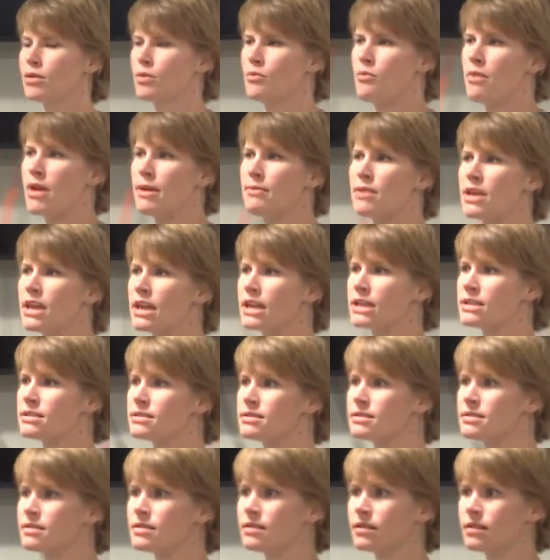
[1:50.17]
Maybe
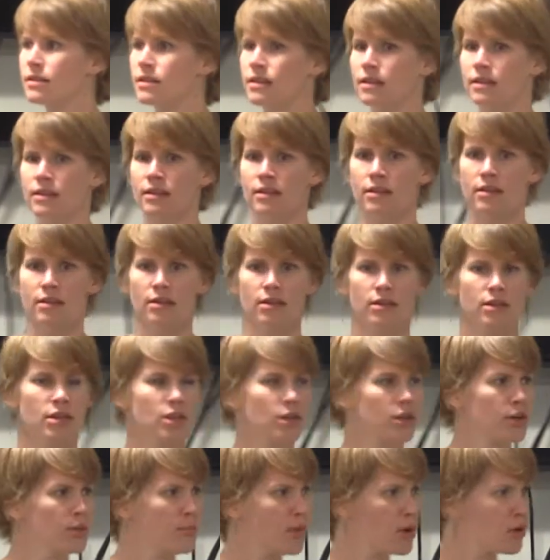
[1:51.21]
it's
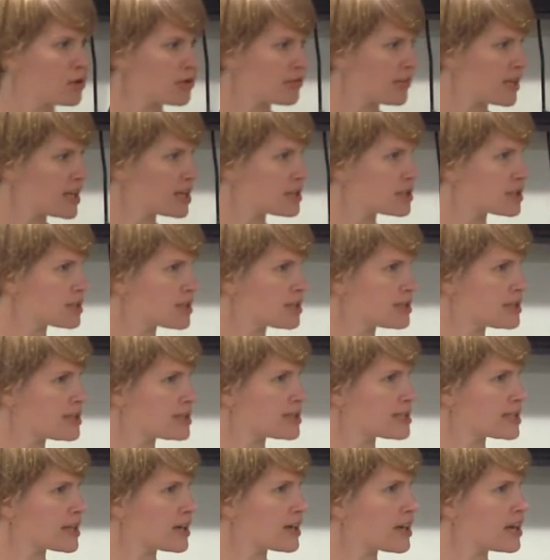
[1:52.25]
your motivation
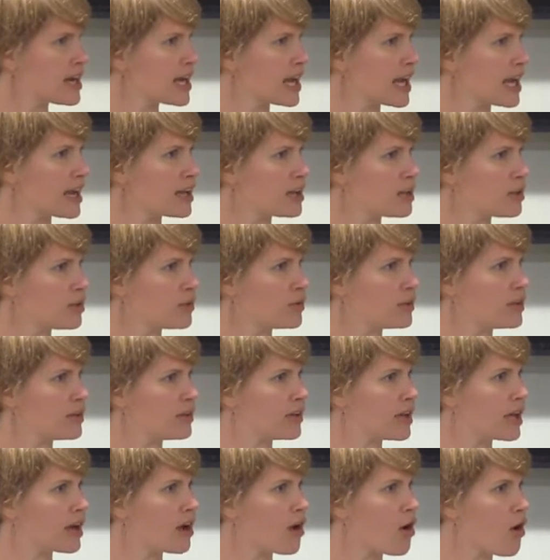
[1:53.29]
staring at you when you
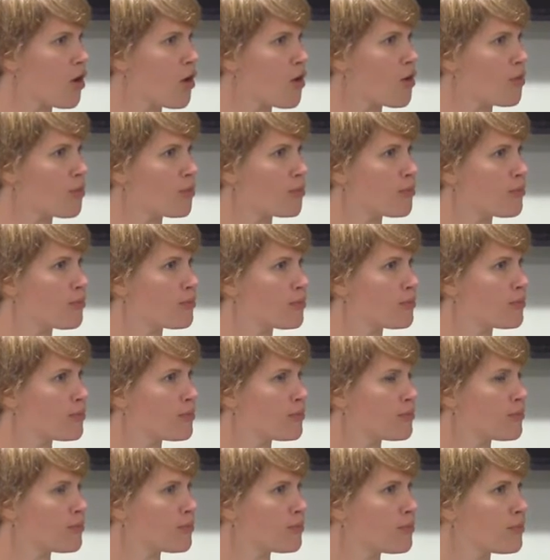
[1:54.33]
get home.
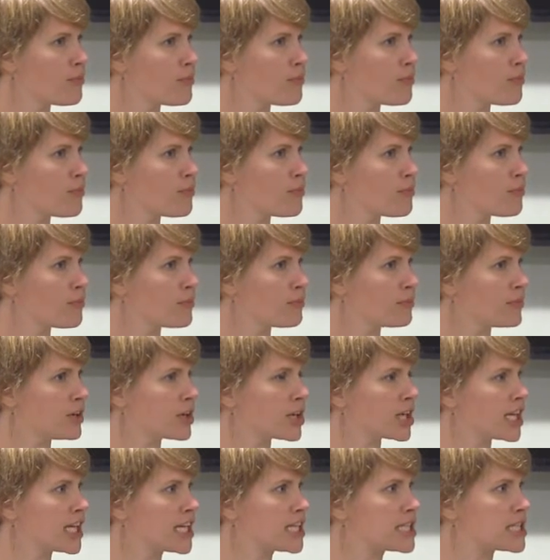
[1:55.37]
Your
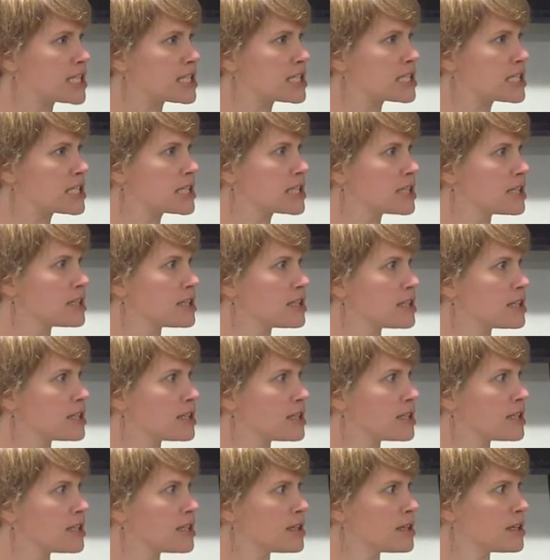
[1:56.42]
kids.
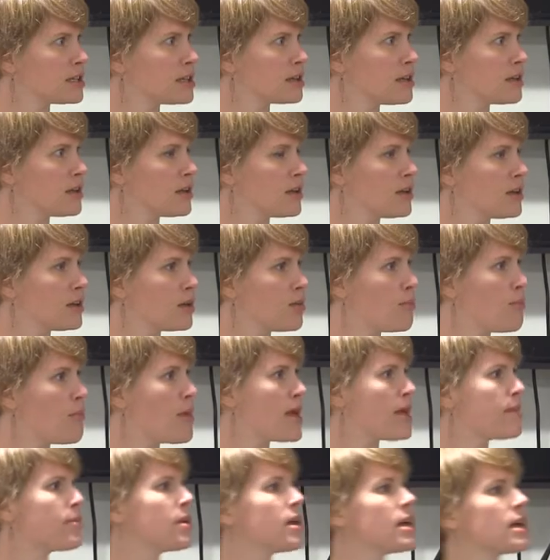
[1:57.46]

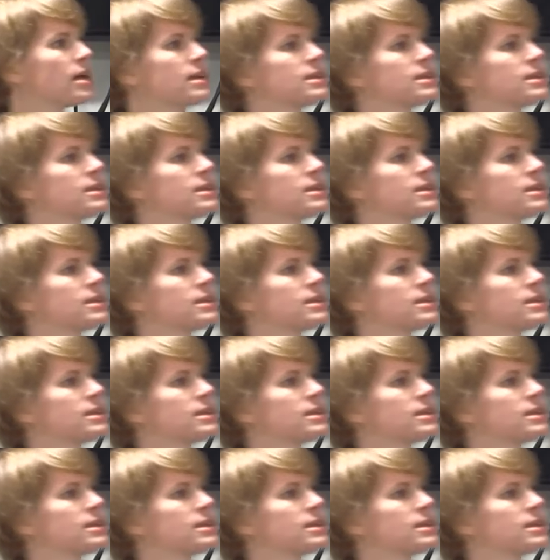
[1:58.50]
Maybe